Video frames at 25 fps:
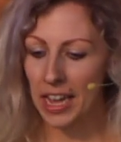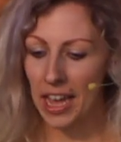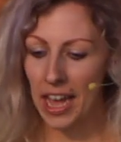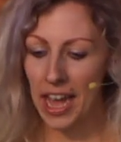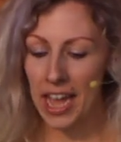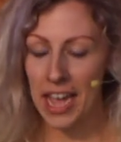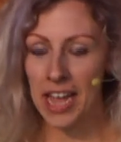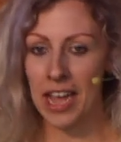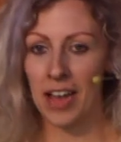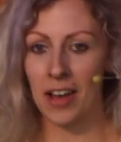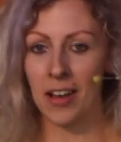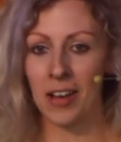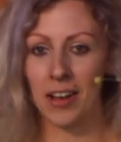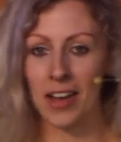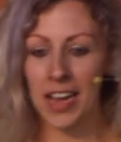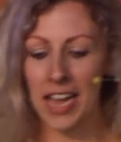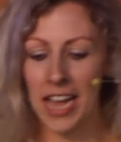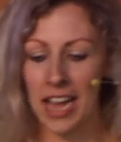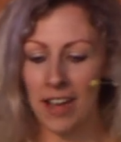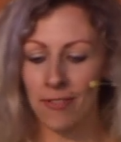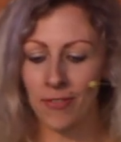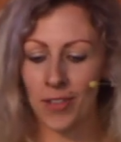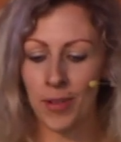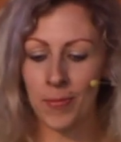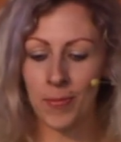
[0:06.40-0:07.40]
Hey, hi
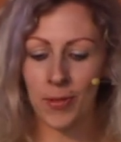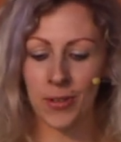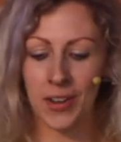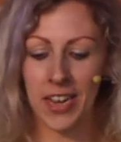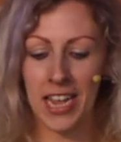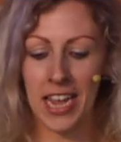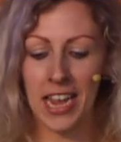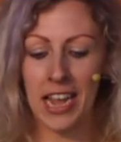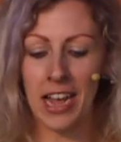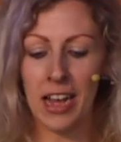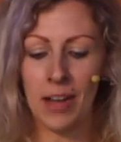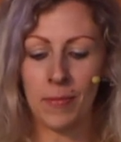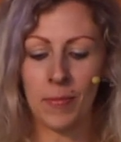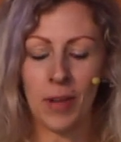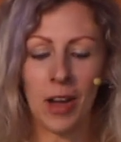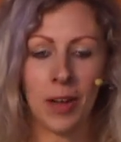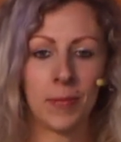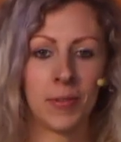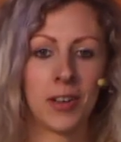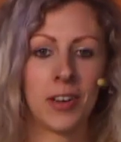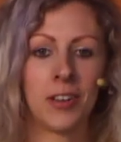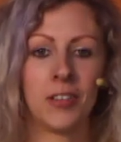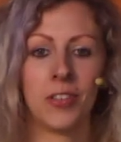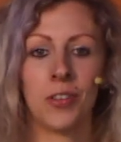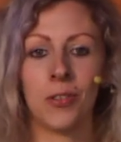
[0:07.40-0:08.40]
everybody. I'm
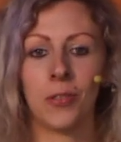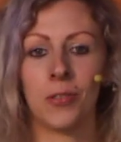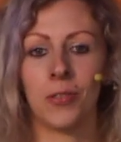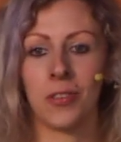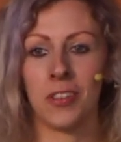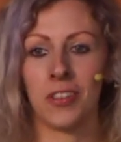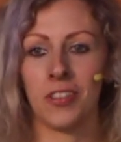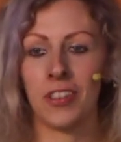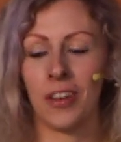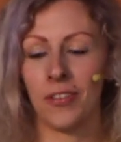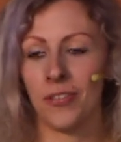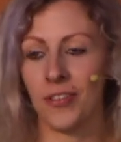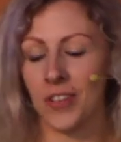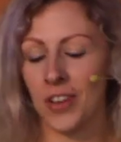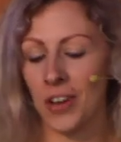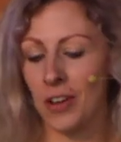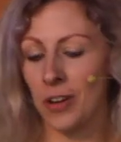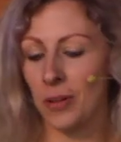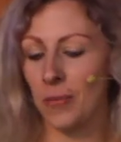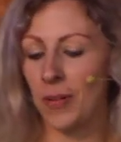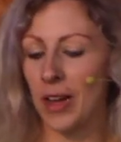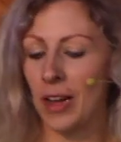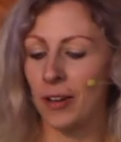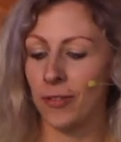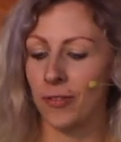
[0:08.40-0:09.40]
going to talk this afternoon
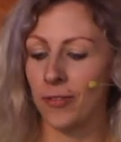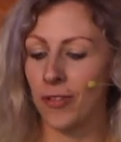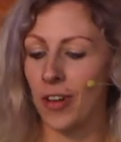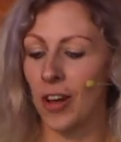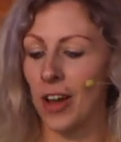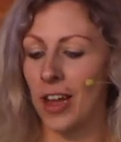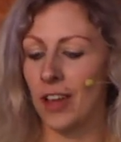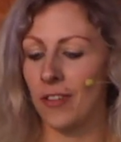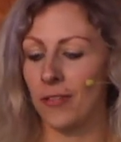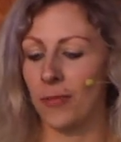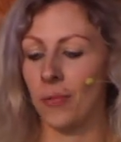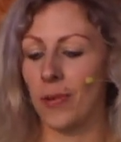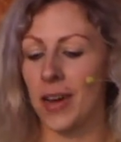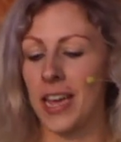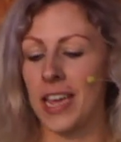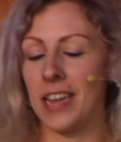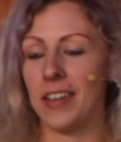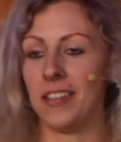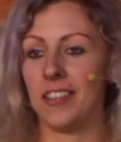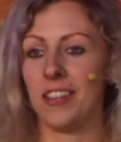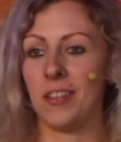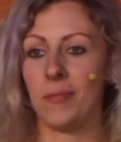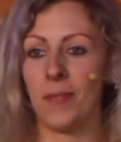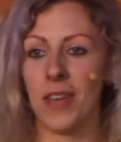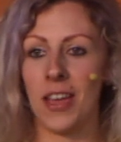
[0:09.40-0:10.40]
about five
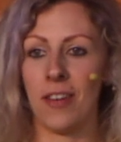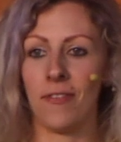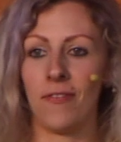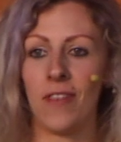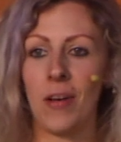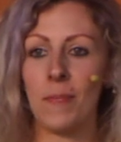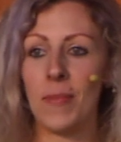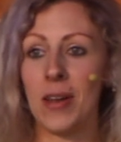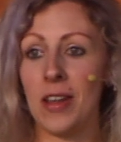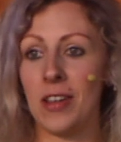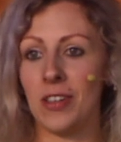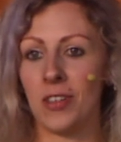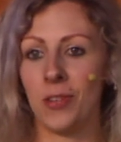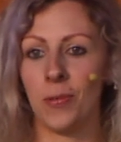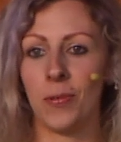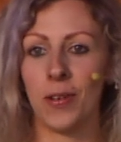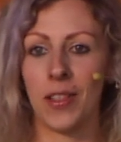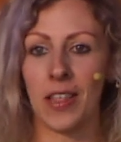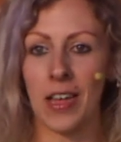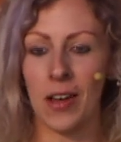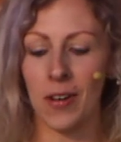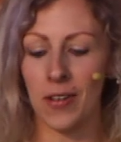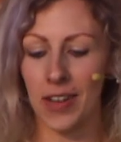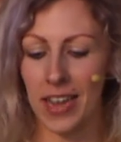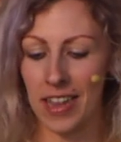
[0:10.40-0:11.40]
ways to be a feminist
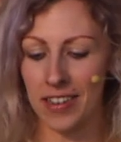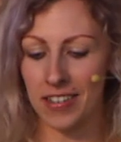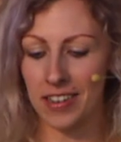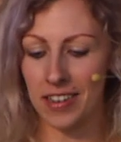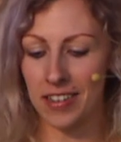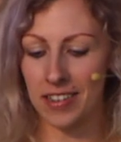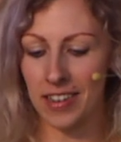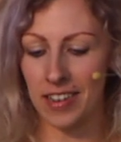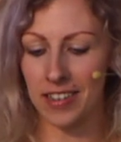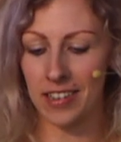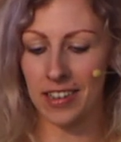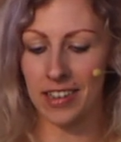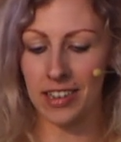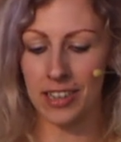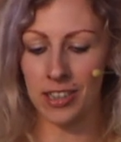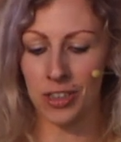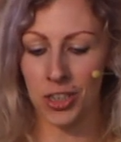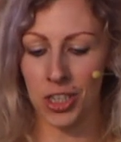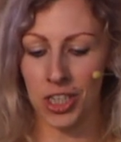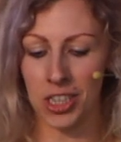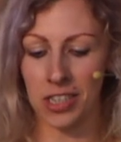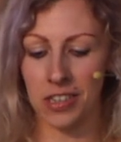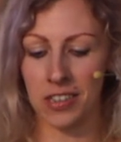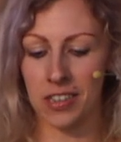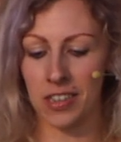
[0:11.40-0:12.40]
without getting
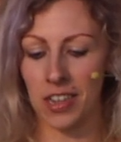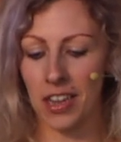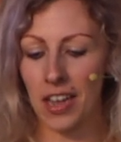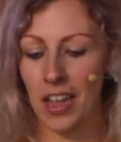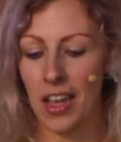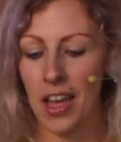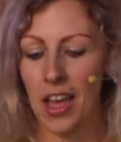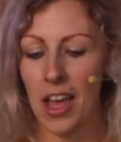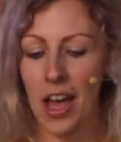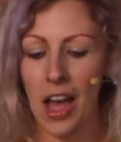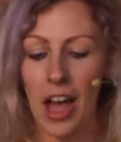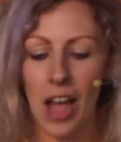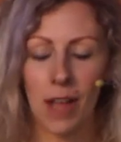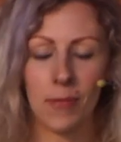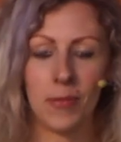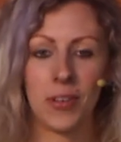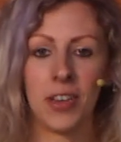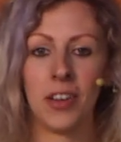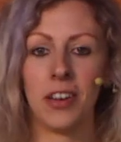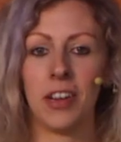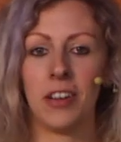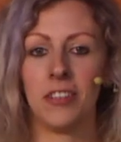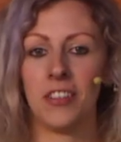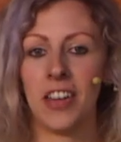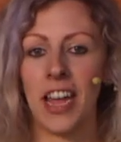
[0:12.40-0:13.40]
disillusioned. And
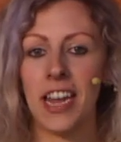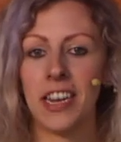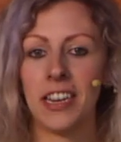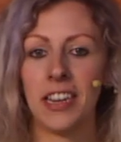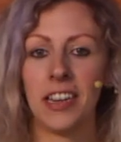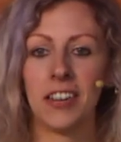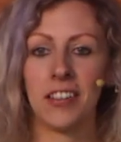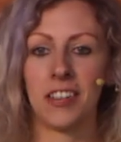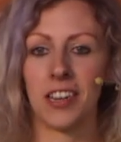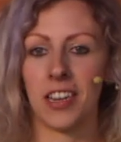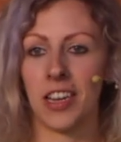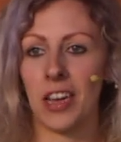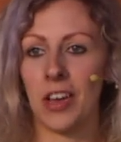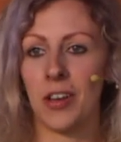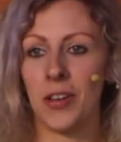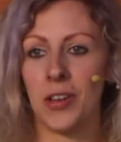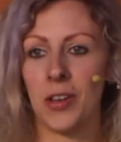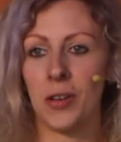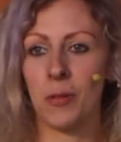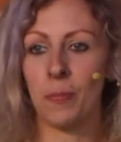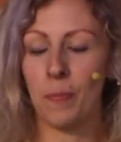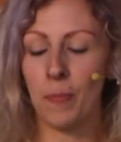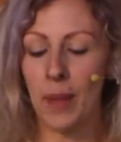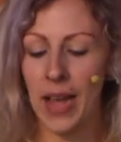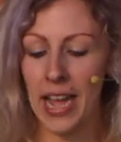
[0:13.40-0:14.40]
you know, 10 years ago
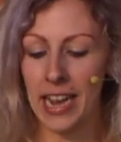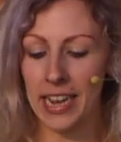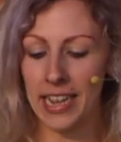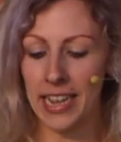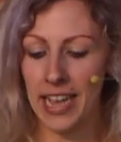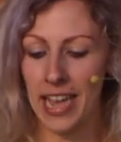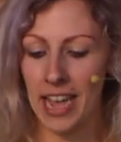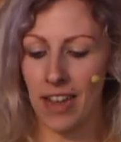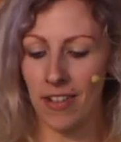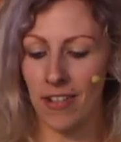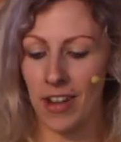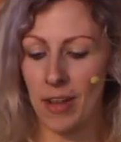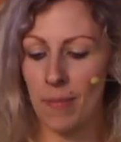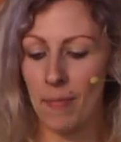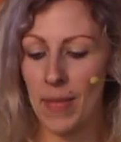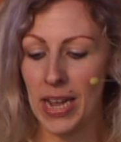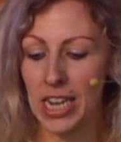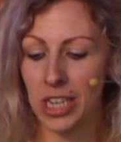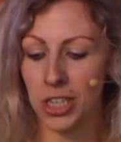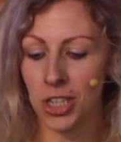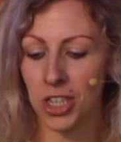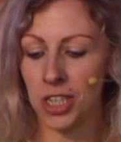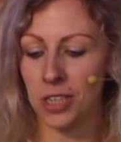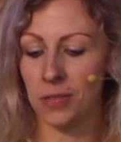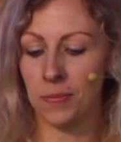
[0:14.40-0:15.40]
you barely hear it
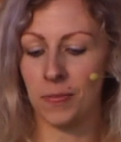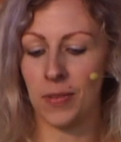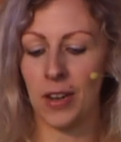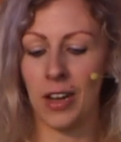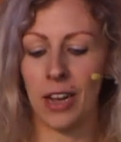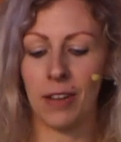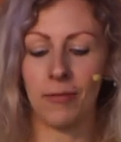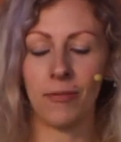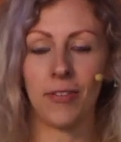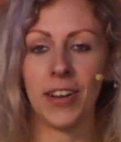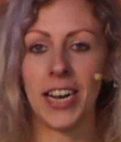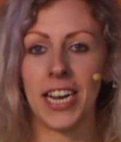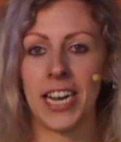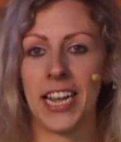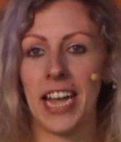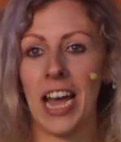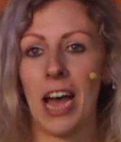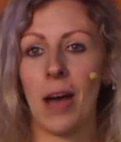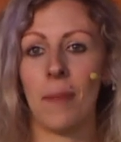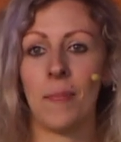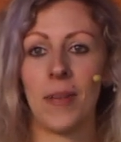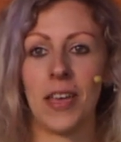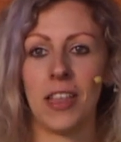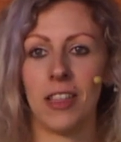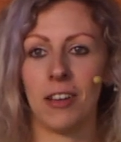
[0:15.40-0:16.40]
mentioned, but I'm really
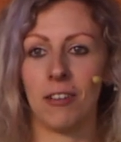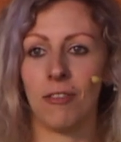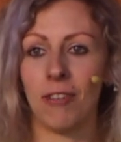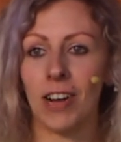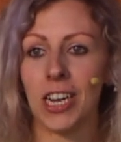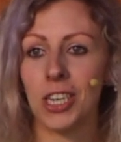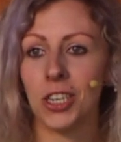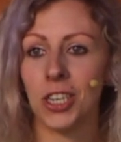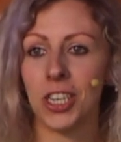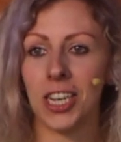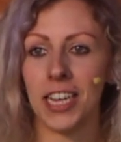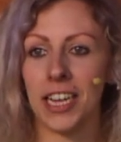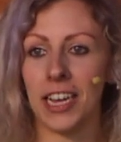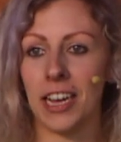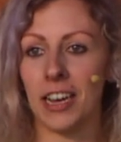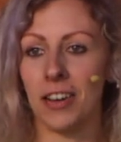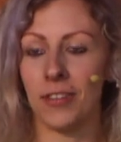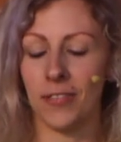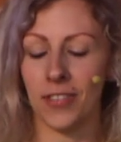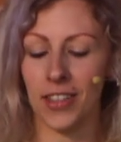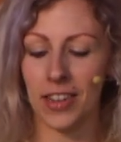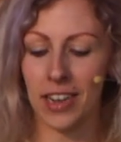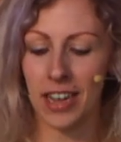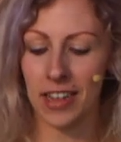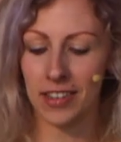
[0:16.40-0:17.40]
happy that gradually
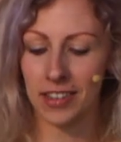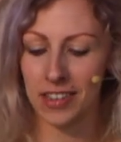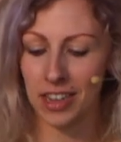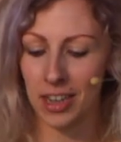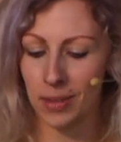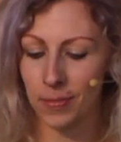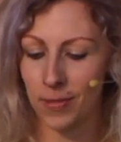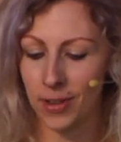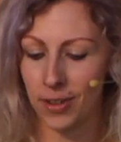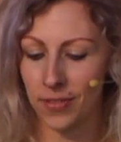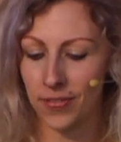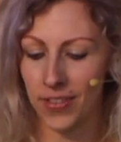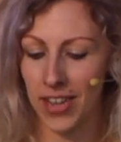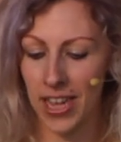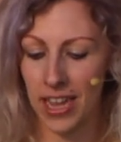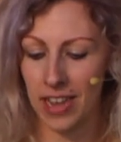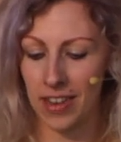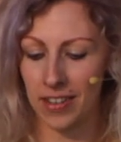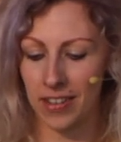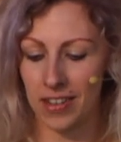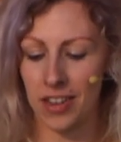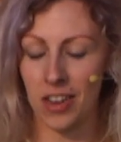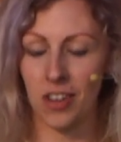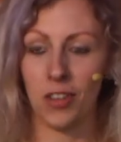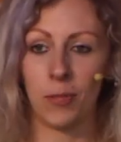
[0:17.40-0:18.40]
over the last couple of
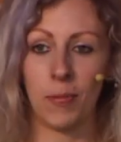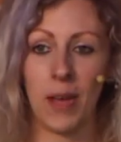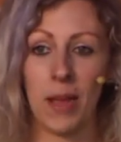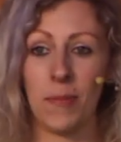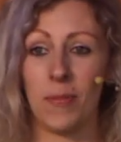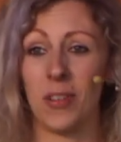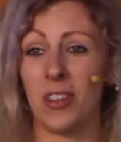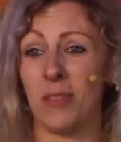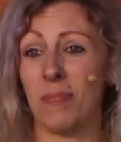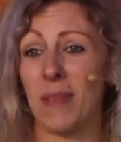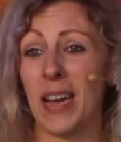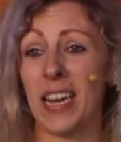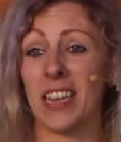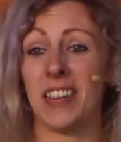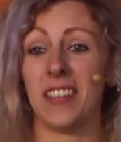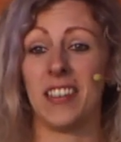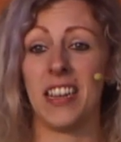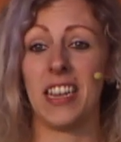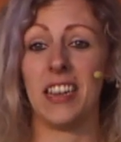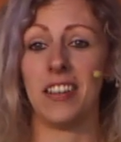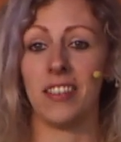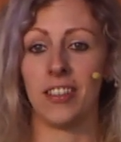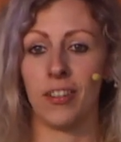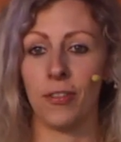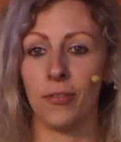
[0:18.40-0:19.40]
years, newspapers and
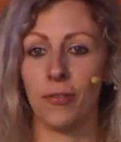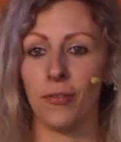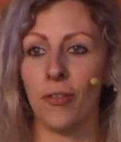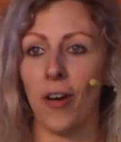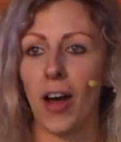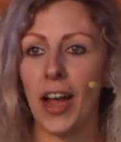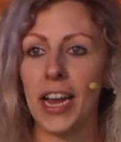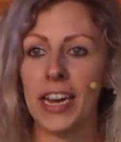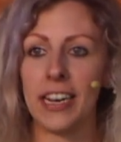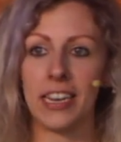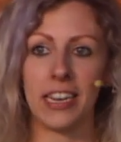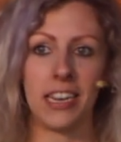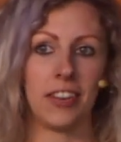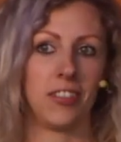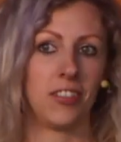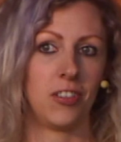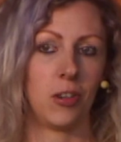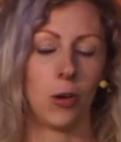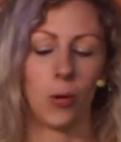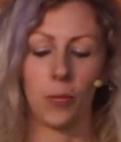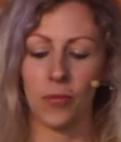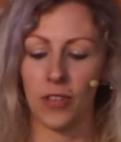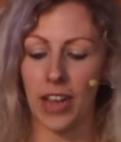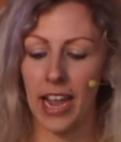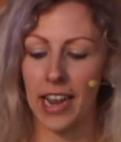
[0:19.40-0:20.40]
magazines have finally
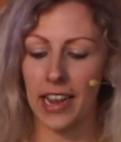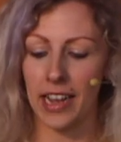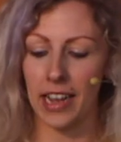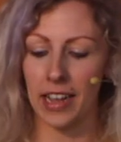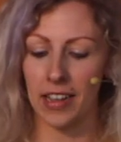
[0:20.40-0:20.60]
stopped telling